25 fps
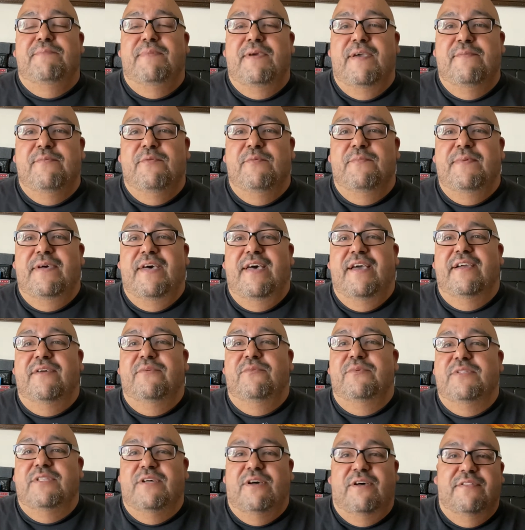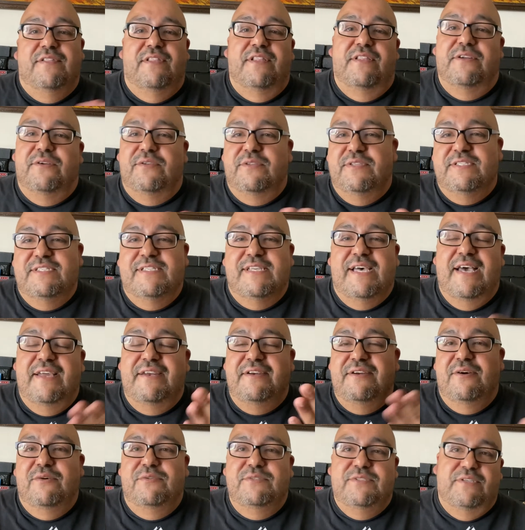paperback with all the little side
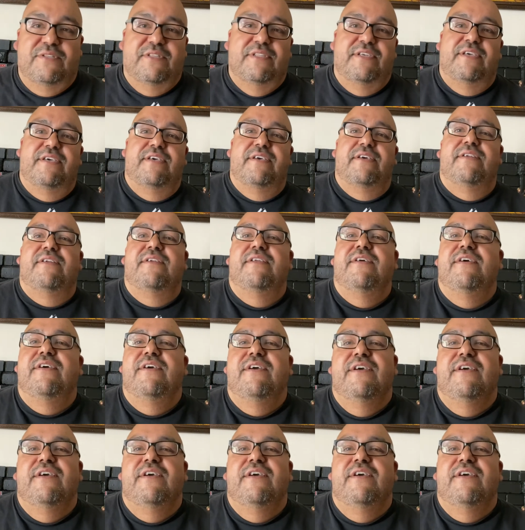notes on the end,